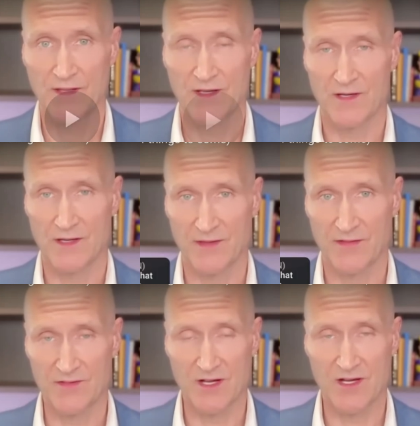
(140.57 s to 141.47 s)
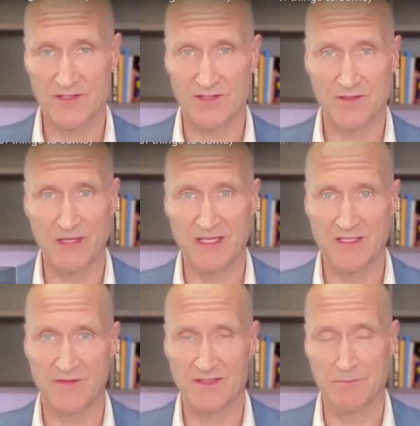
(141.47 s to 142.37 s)
here. I think there's also this
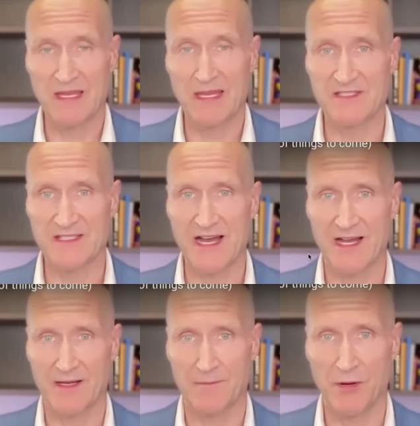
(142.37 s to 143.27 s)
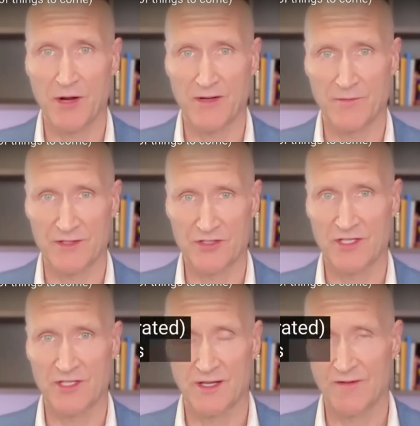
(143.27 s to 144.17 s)
piece of this meme stock part,
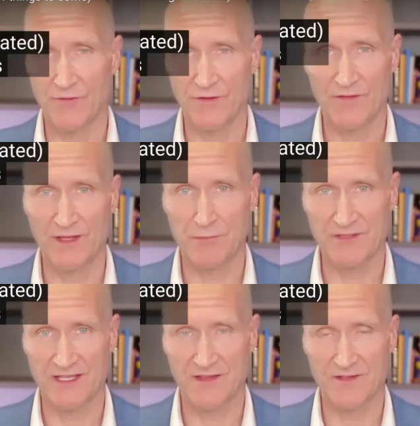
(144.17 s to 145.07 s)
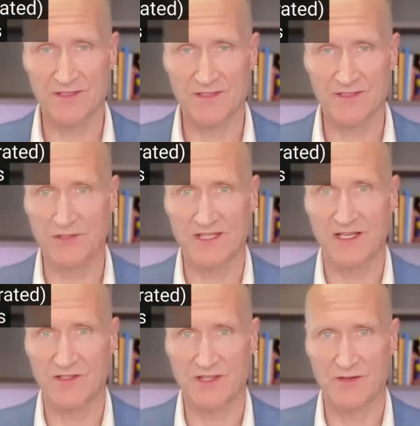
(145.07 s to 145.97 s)
which of the 15%, there's some
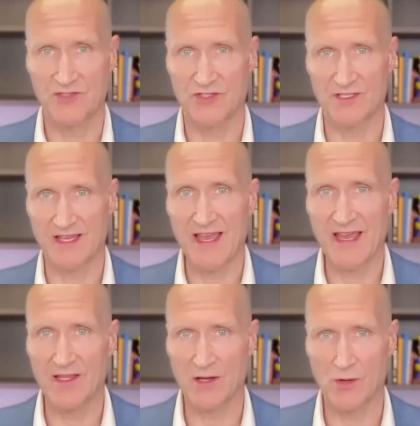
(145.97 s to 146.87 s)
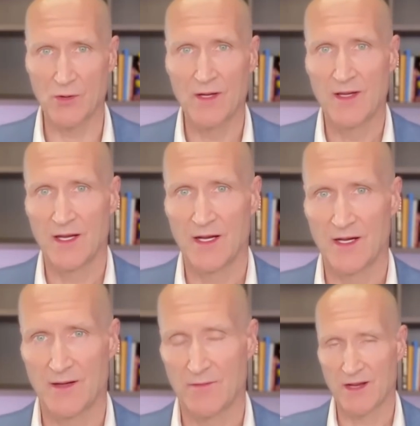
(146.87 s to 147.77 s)
percentage that was just a halo
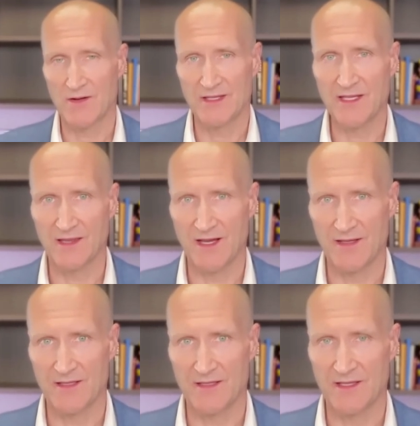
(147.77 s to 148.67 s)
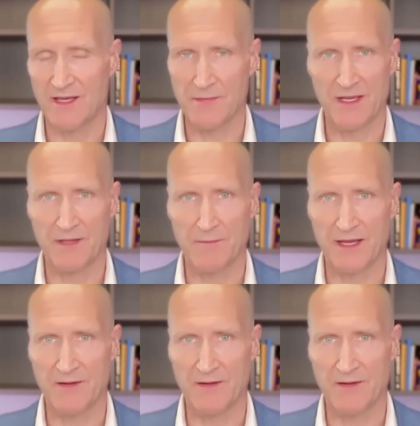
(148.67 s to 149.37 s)
uh, around Elon. And Elon made a big